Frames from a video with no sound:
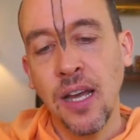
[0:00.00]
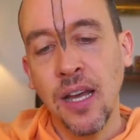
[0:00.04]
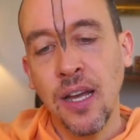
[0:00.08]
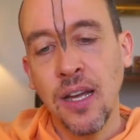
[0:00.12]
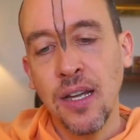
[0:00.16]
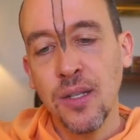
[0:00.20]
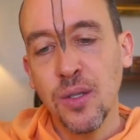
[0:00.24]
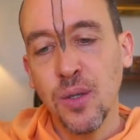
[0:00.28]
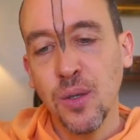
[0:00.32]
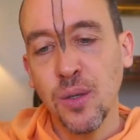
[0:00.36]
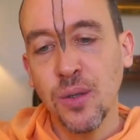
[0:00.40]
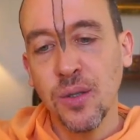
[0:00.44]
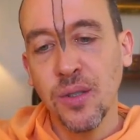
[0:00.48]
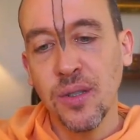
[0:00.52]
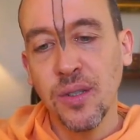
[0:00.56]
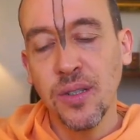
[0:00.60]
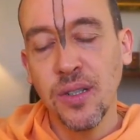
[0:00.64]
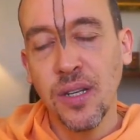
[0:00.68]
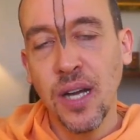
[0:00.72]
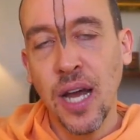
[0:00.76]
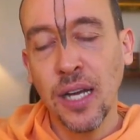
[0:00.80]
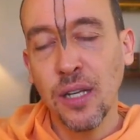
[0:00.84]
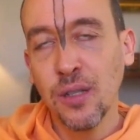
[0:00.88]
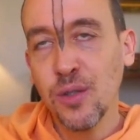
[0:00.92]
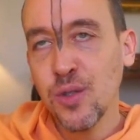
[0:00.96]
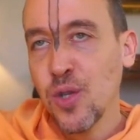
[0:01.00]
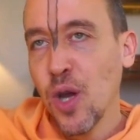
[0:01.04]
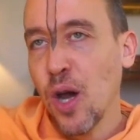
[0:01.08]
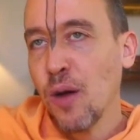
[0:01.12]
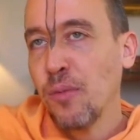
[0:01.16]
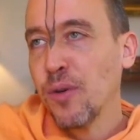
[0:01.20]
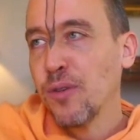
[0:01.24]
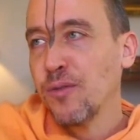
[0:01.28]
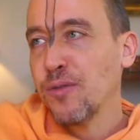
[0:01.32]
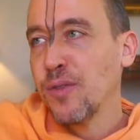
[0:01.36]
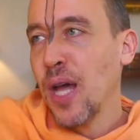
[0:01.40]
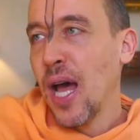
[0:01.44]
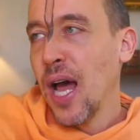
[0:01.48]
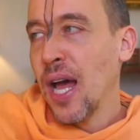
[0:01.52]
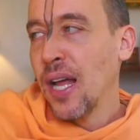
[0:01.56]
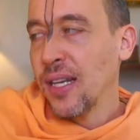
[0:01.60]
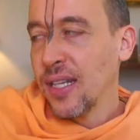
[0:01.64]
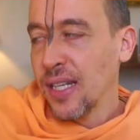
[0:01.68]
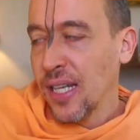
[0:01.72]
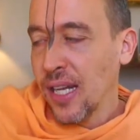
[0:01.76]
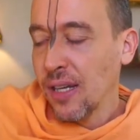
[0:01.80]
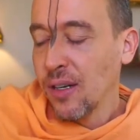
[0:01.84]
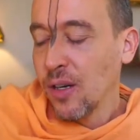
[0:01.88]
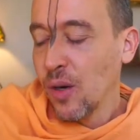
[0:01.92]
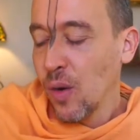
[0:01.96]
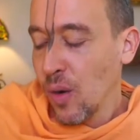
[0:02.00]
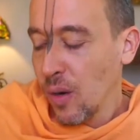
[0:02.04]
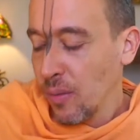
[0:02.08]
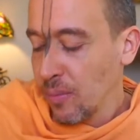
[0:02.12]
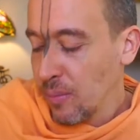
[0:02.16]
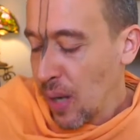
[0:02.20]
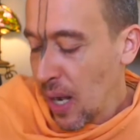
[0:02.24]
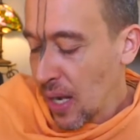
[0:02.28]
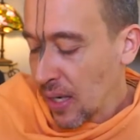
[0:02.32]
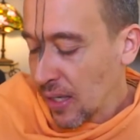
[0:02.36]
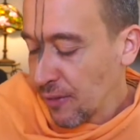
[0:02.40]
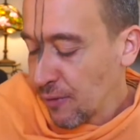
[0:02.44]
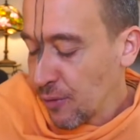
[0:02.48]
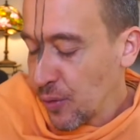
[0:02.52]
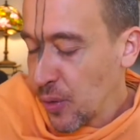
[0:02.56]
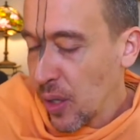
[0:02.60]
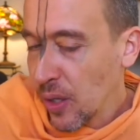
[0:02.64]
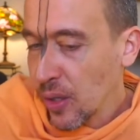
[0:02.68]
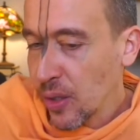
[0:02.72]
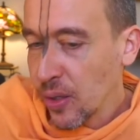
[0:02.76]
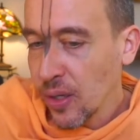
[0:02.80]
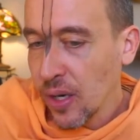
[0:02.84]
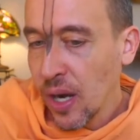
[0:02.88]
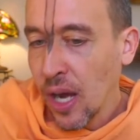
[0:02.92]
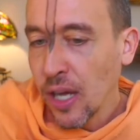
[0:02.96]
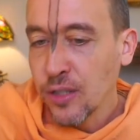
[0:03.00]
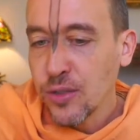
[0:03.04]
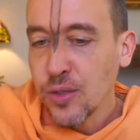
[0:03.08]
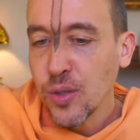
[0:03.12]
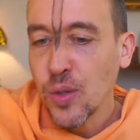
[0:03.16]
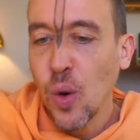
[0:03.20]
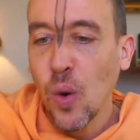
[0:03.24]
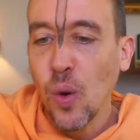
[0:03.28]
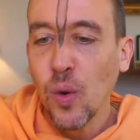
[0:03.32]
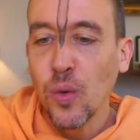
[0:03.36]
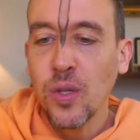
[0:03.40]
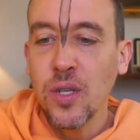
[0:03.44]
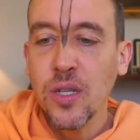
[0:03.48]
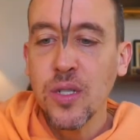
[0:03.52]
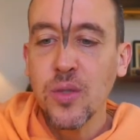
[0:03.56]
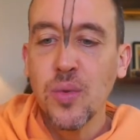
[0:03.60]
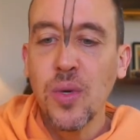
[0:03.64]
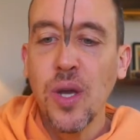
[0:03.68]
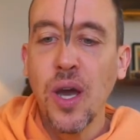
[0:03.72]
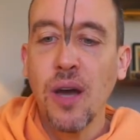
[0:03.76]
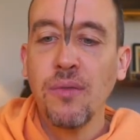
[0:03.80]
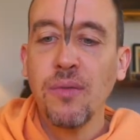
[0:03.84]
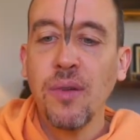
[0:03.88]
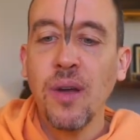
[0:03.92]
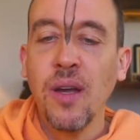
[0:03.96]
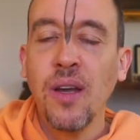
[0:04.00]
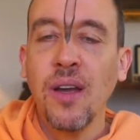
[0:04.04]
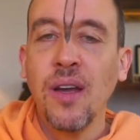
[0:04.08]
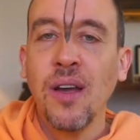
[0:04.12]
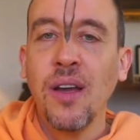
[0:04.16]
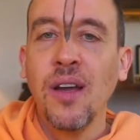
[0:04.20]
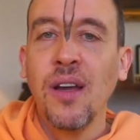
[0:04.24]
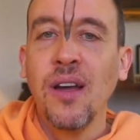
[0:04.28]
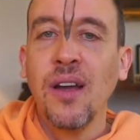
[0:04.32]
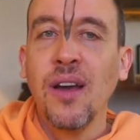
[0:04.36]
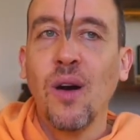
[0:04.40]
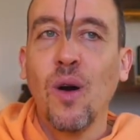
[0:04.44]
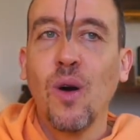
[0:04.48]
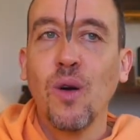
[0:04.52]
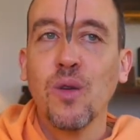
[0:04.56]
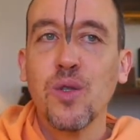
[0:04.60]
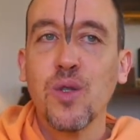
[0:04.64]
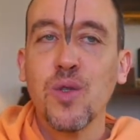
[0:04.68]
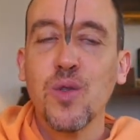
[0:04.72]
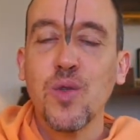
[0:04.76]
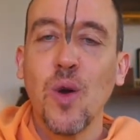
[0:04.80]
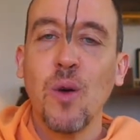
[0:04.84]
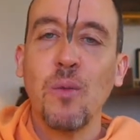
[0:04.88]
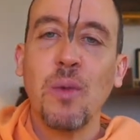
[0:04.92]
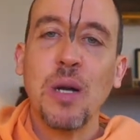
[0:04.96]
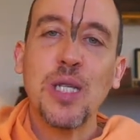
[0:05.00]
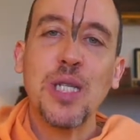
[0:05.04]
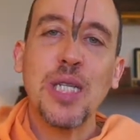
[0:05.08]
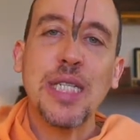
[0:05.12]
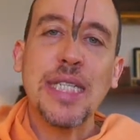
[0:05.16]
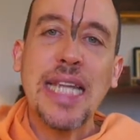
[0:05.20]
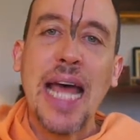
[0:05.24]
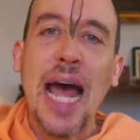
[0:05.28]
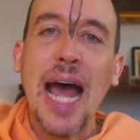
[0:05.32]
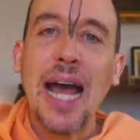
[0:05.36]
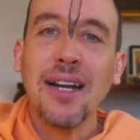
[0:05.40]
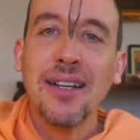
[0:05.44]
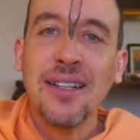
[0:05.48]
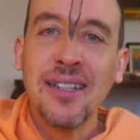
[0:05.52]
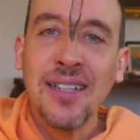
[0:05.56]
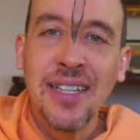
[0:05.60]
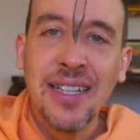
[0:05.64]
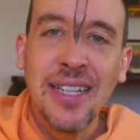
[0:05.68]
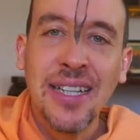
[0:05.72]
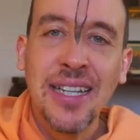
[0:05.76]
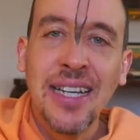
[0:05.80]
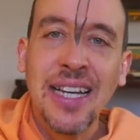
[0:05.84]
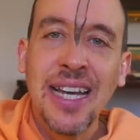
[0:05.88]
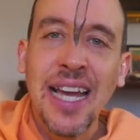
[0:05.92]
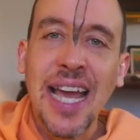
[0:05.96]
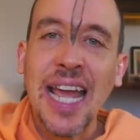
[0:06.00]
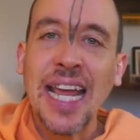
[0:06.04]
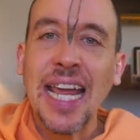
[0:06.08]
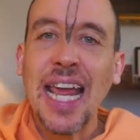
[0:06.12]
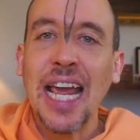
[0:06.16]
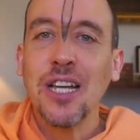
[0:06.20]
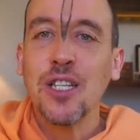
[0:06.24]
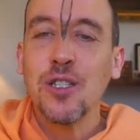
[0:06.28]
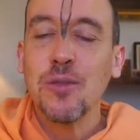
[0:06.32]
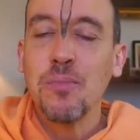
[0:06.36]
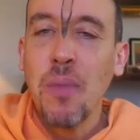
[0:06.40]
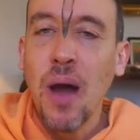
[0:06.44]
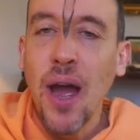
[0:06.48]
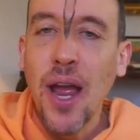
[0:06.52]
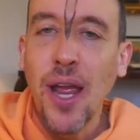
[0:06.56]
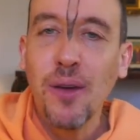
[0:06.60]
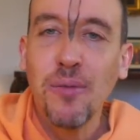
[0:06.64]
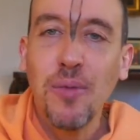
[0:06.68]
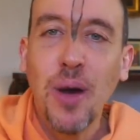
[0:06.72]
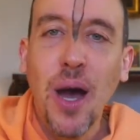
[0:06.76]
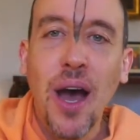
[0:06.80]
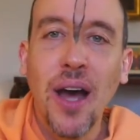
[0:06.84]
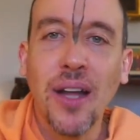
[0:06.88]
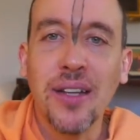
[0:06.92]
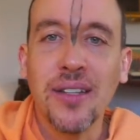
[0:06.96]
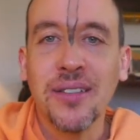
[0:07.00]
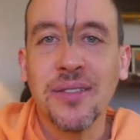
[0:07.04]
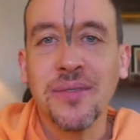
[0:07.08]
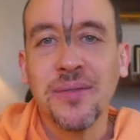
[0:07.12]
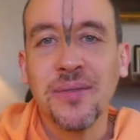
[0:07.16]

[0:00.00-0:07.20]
So, and on top of that, again, going back, if we are as Gaudiyas, we have also so much attack against Mayavad,